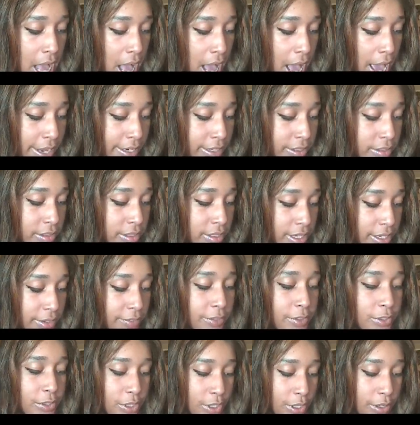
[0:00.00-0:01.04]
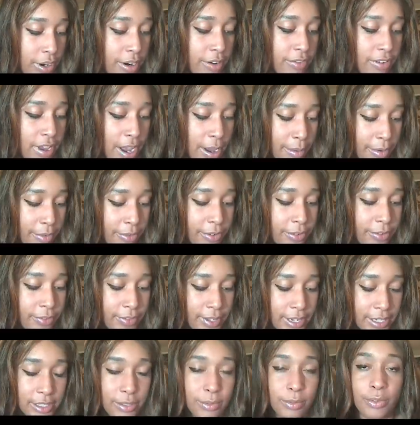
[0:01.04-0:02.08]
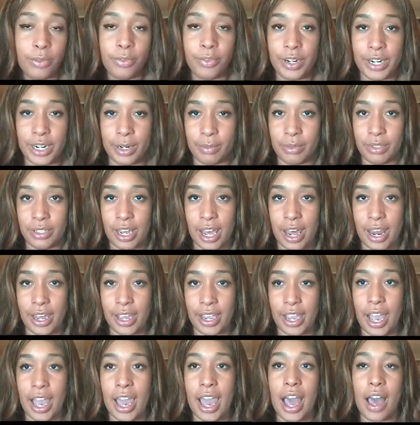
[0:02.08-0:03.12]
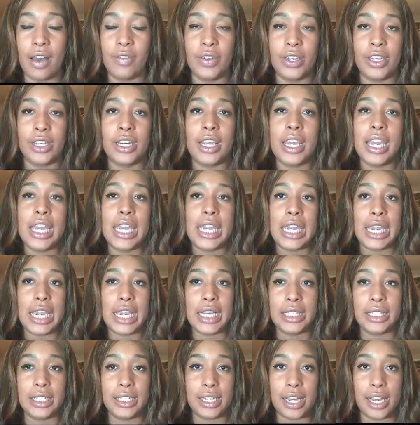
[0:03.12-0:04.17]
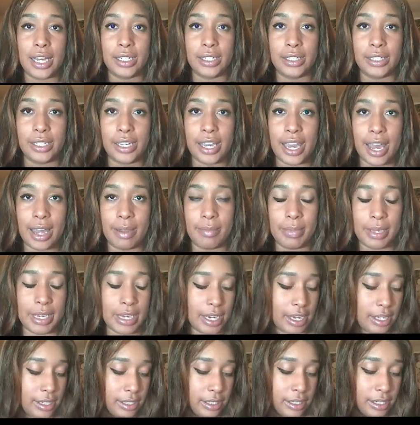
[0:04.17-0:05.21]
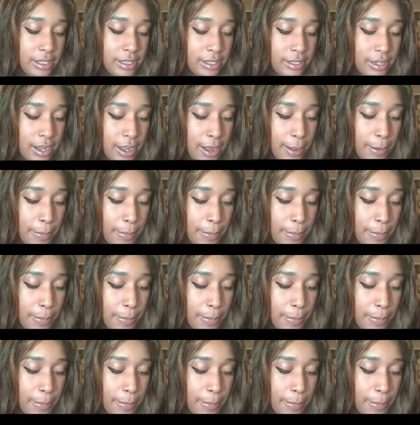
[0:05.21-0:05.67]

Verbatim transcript: Iron safe Futura fiber for flexible freedom styling. I haven't heat styled it yet because it's